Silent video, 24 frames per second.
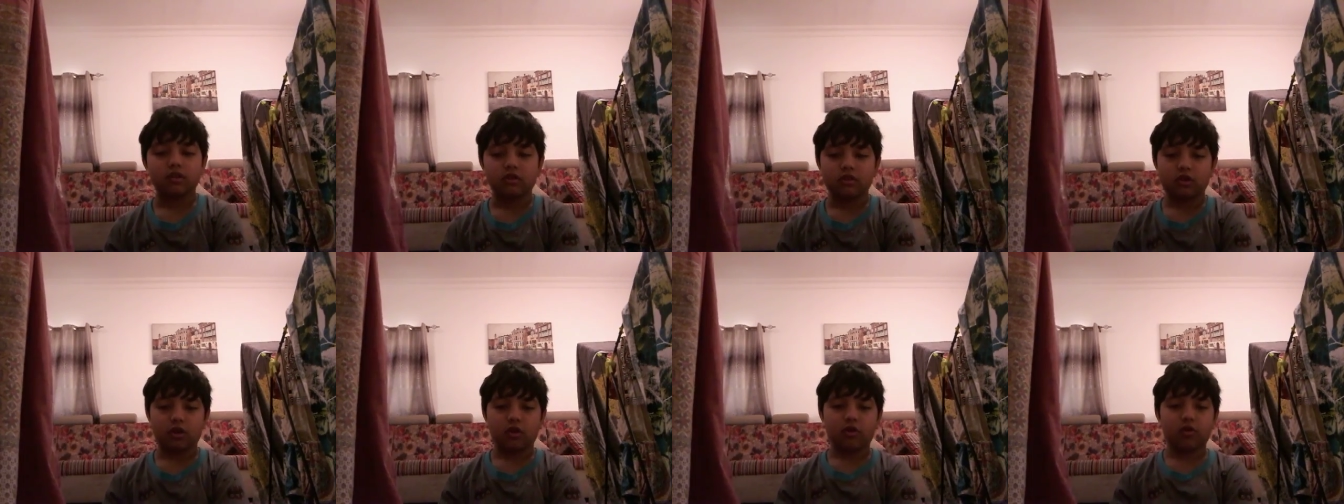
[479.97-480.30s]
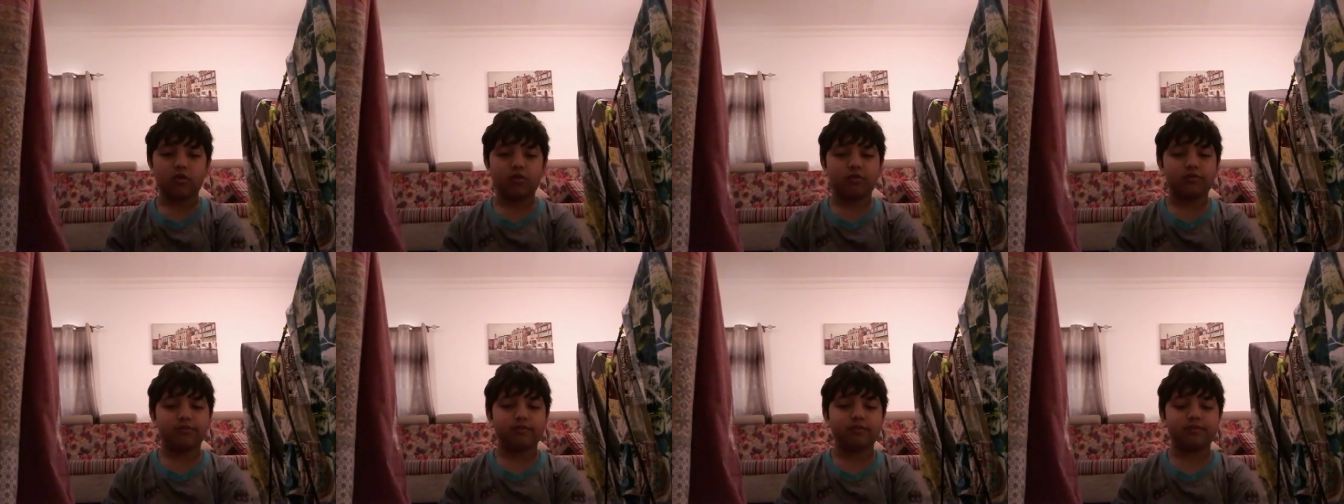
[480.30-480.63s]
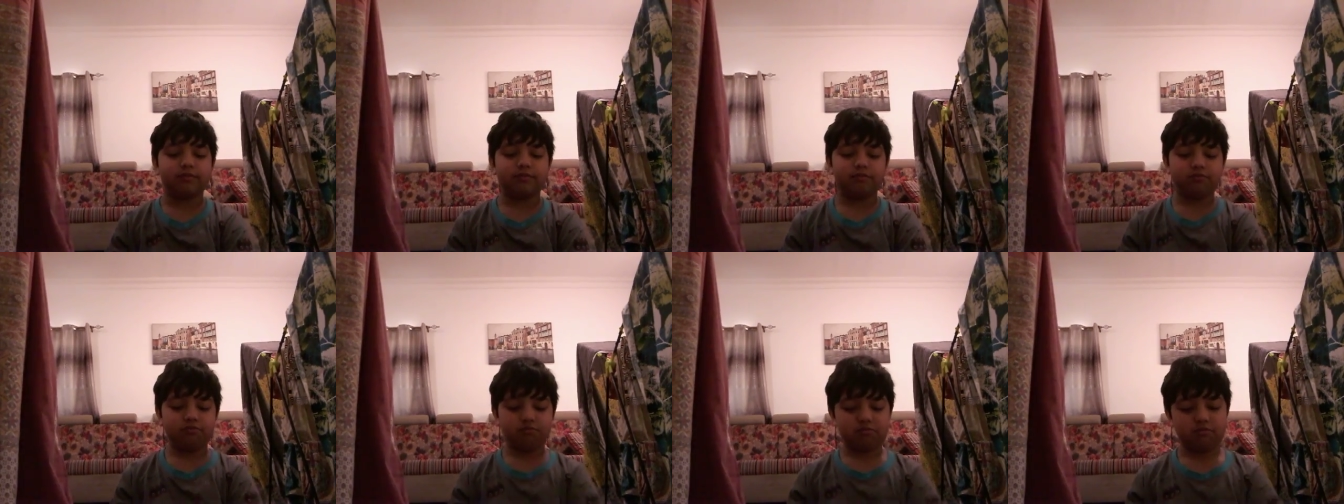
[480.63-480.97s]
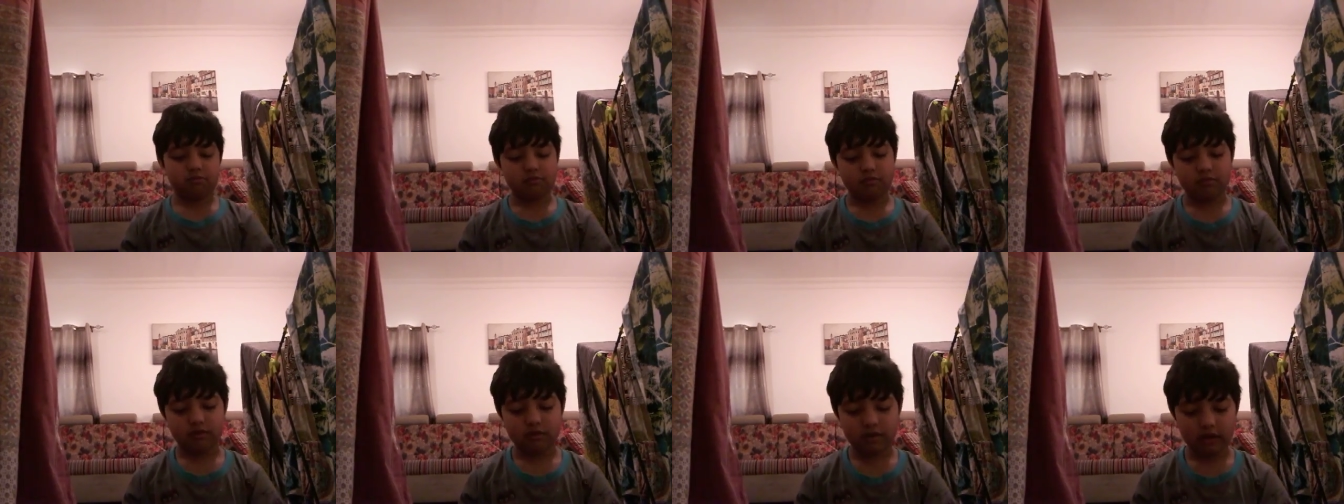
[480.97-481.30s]
So.
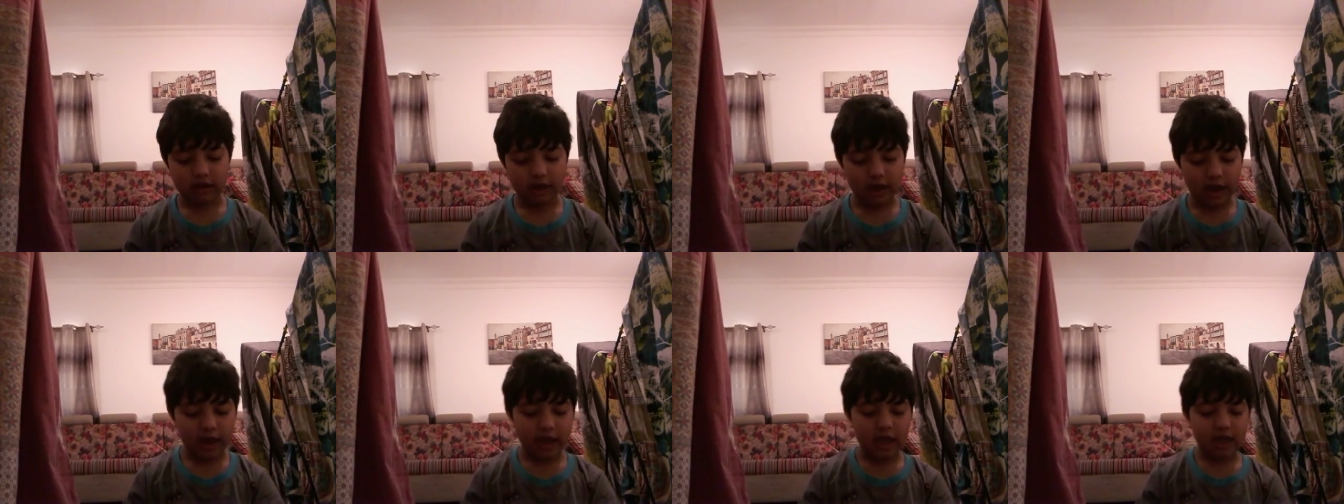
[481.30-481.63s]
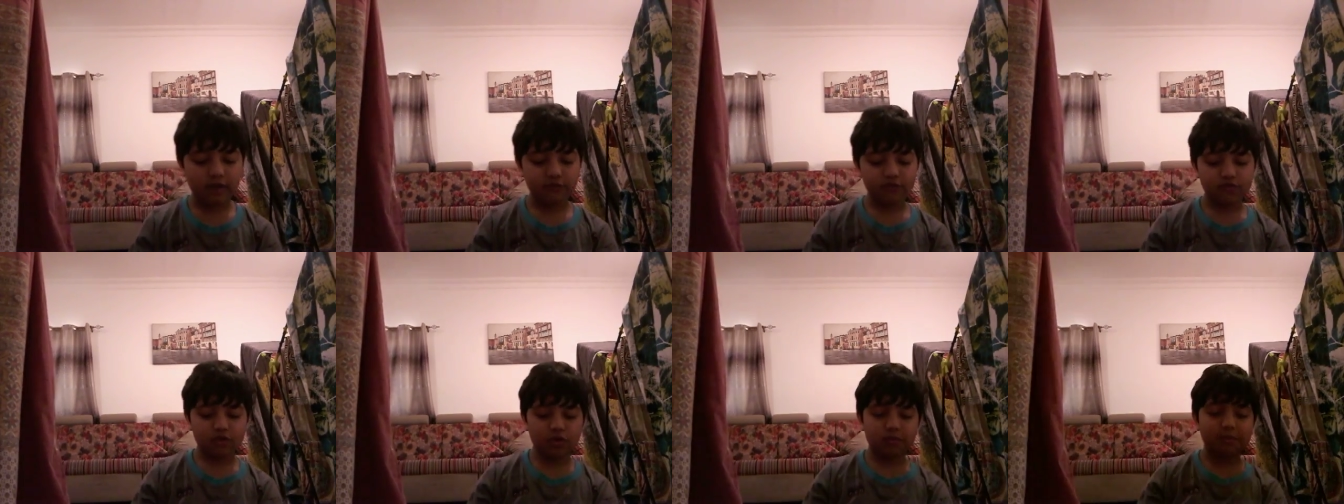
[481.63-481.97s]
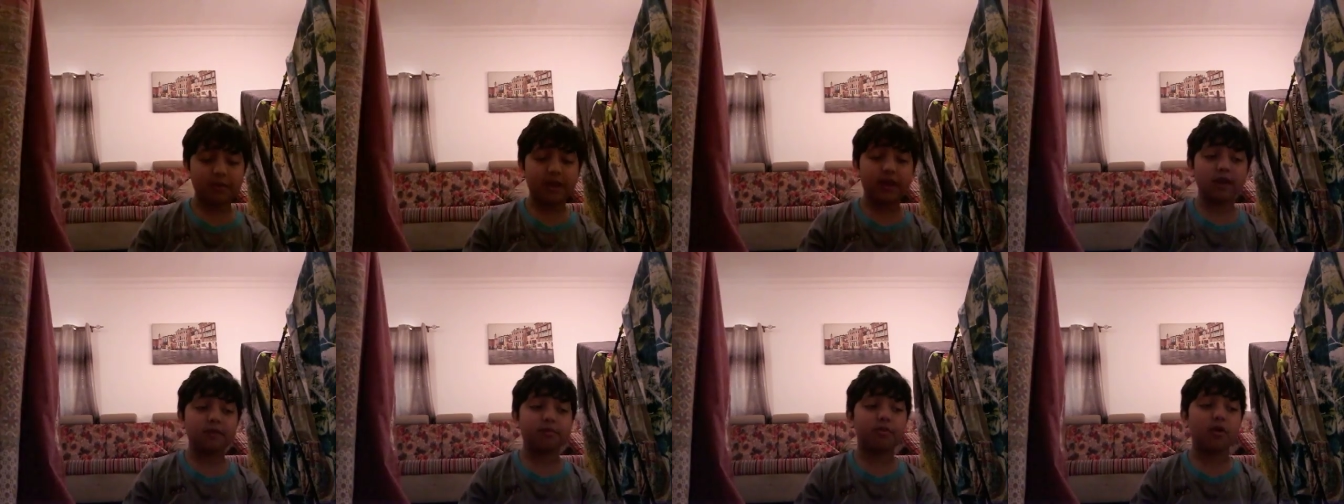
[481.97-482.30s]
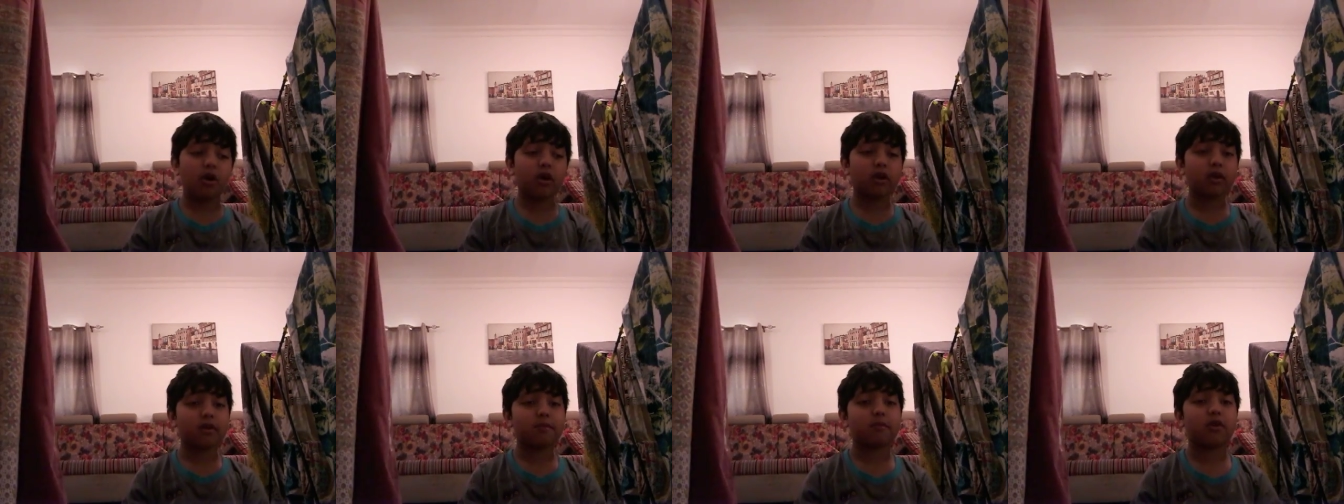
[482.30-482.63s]
I have so many
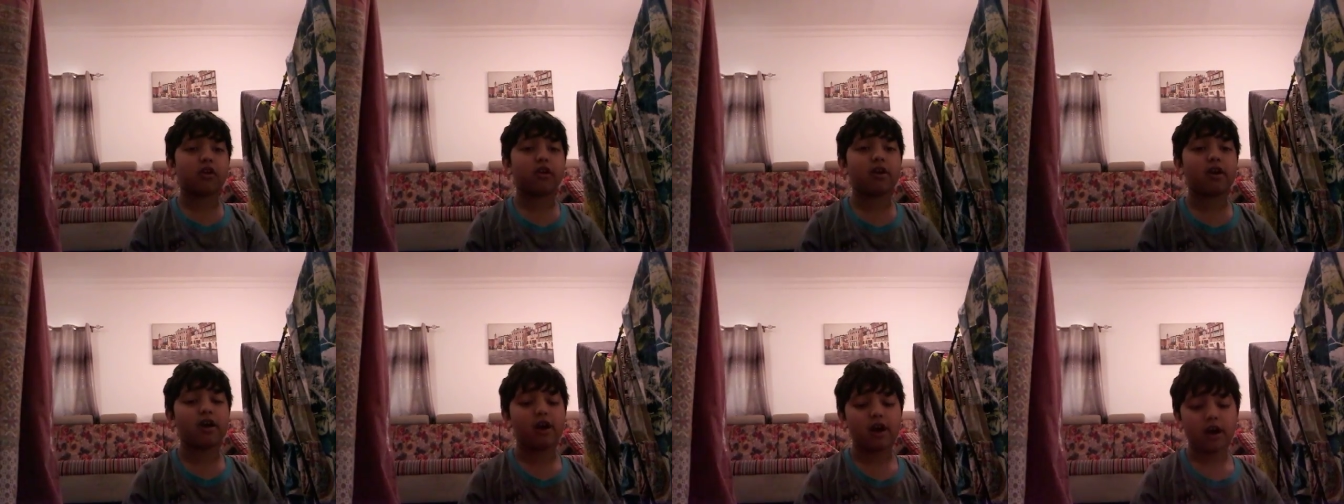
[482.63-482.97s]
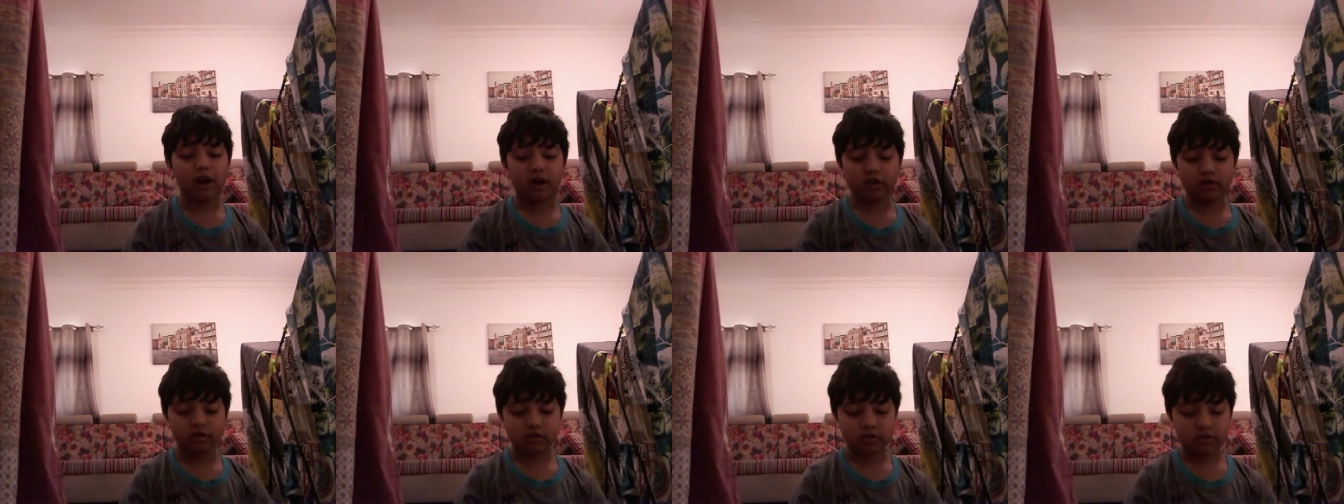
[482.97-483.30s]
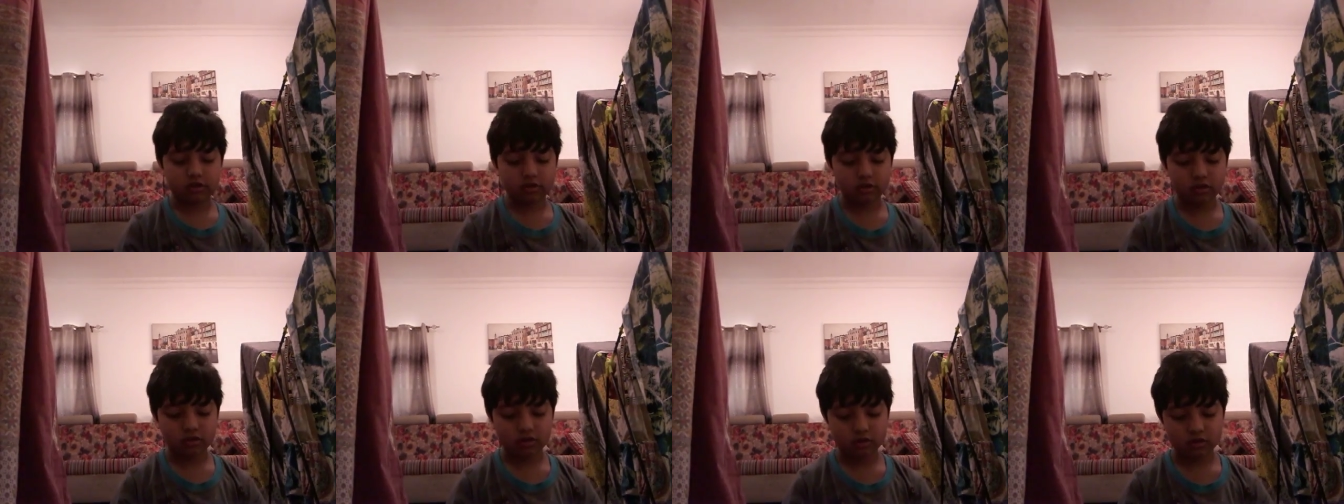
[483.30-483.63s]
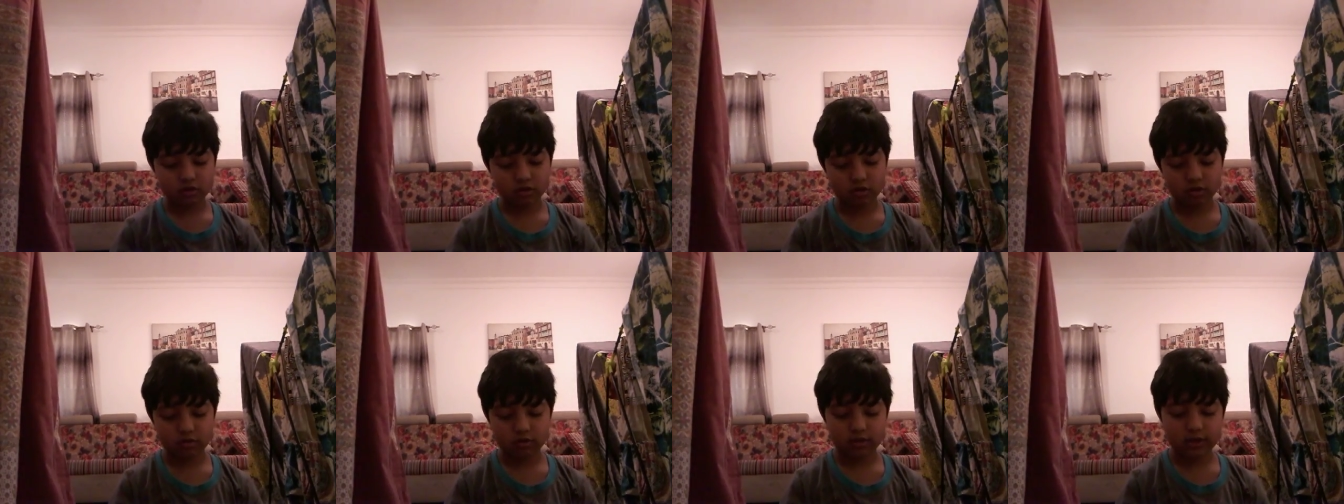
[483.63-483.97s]
Pokemon cards.
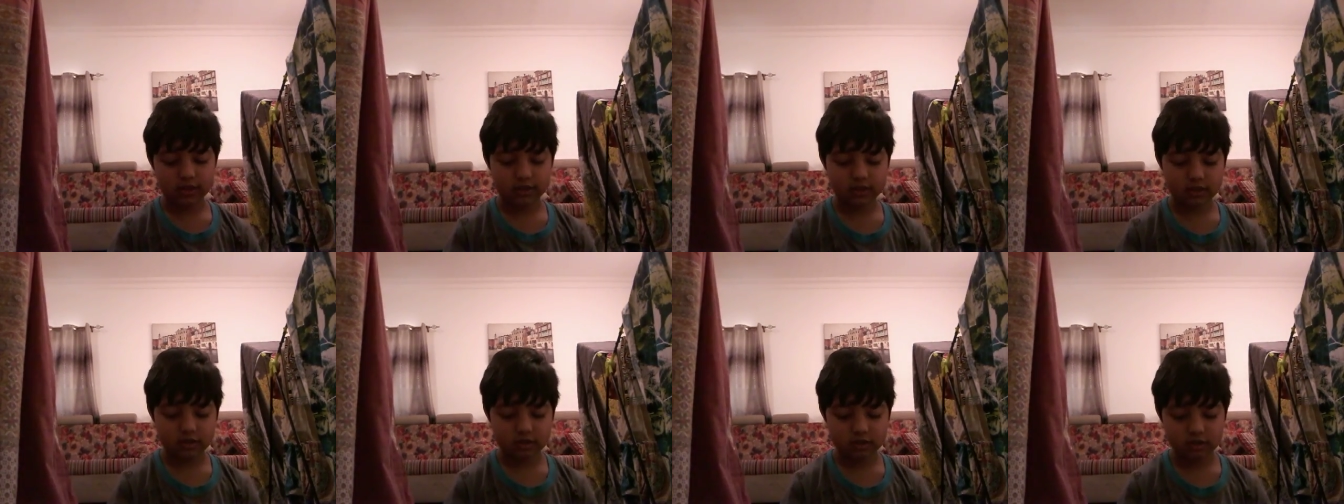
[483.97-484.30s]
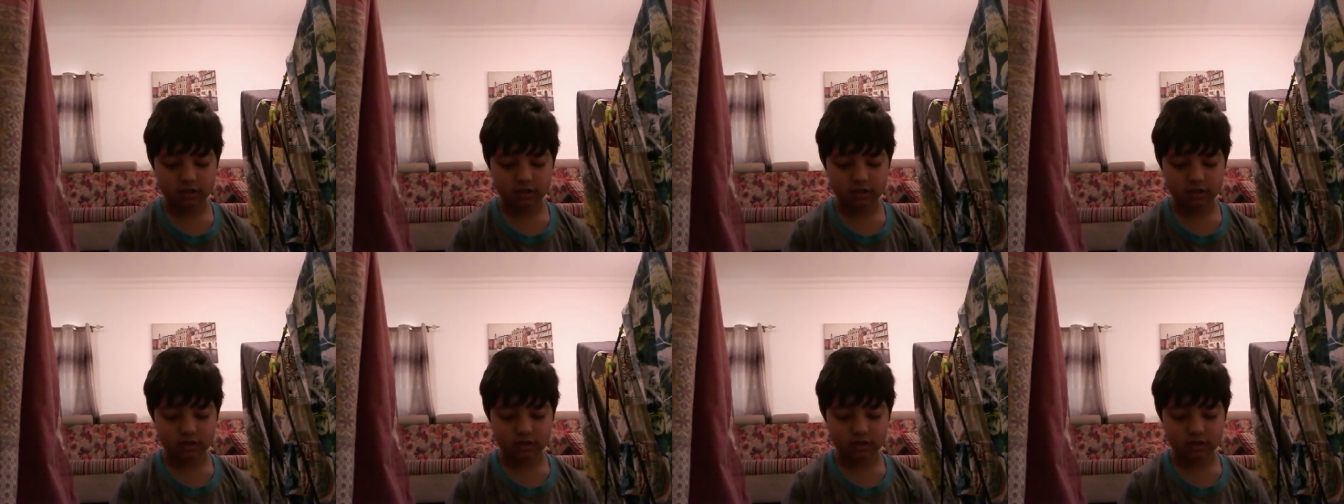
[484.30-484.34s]
You can.